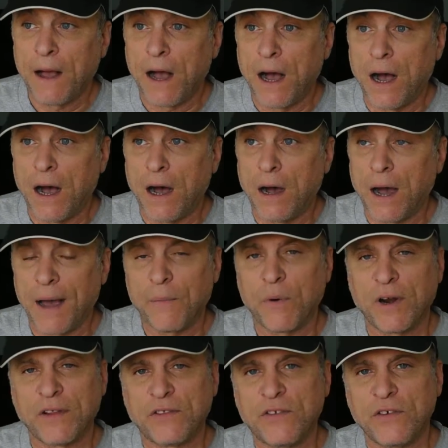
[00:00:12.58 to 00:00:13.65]
I
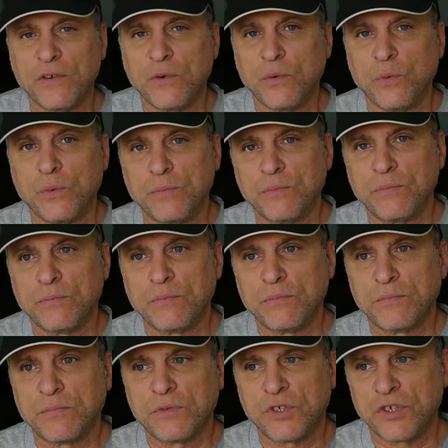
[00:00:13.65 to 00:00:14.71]
wanted to
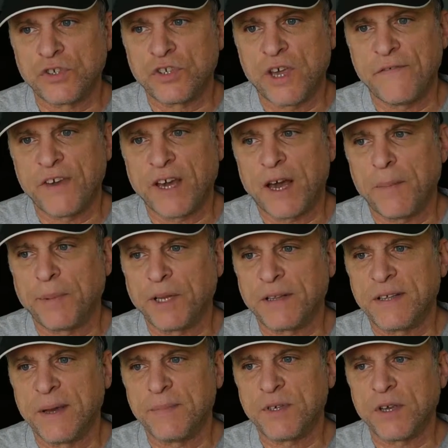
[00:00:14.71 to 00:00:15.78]
just give you a couple of
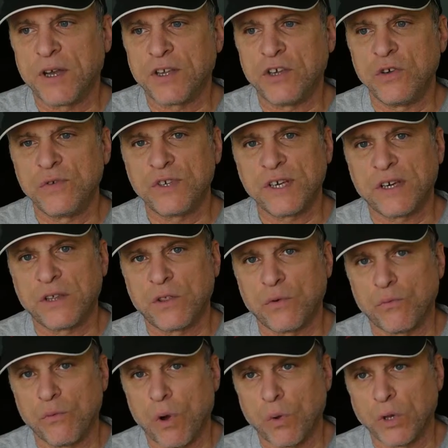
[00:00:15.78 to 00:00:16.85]
tips on using the
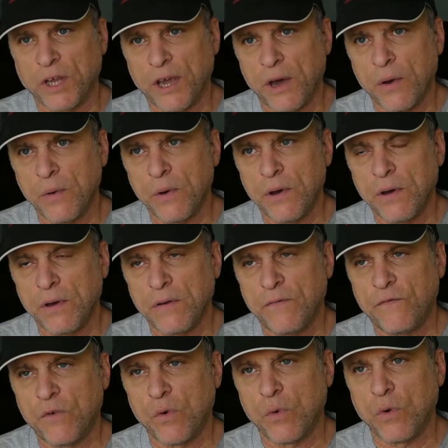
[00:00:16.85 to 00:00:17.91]
Roleo
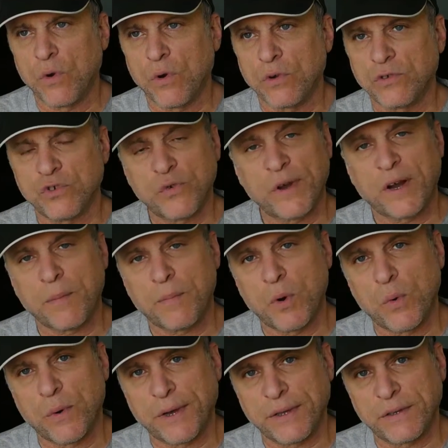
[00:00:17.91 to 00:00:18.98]
for trigger
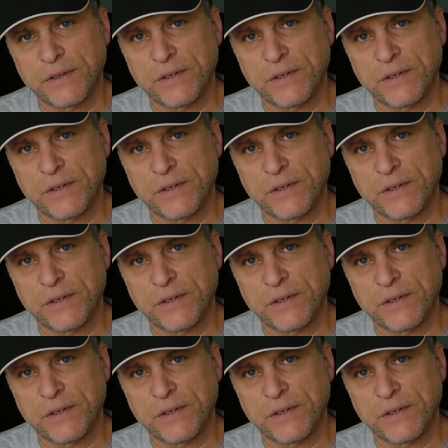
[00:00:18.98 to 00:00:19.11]
point